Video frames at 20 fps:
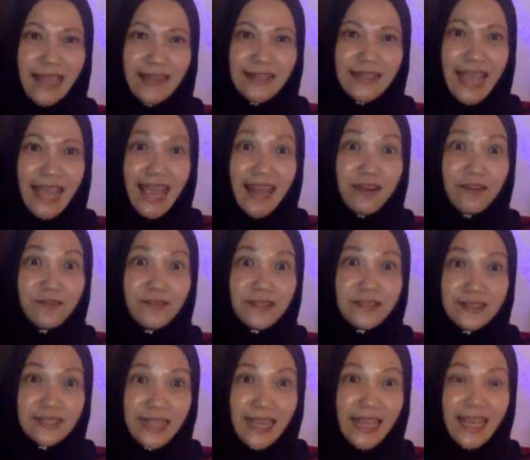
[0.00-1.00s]
at the end of the
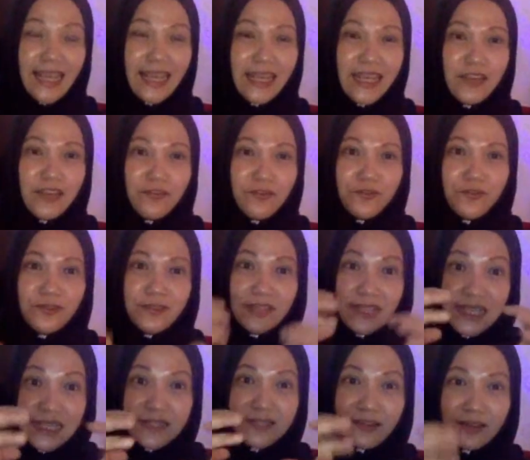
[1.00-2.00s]
day, if
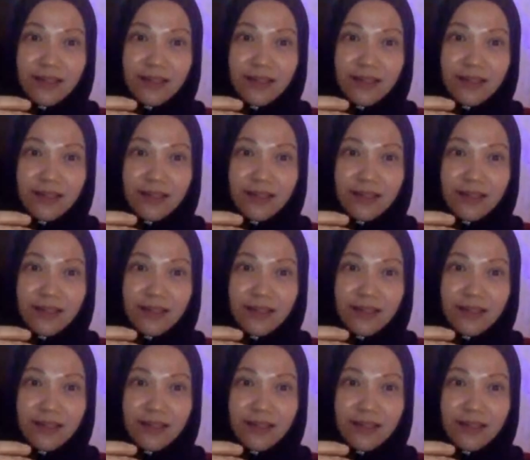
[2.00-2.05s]
this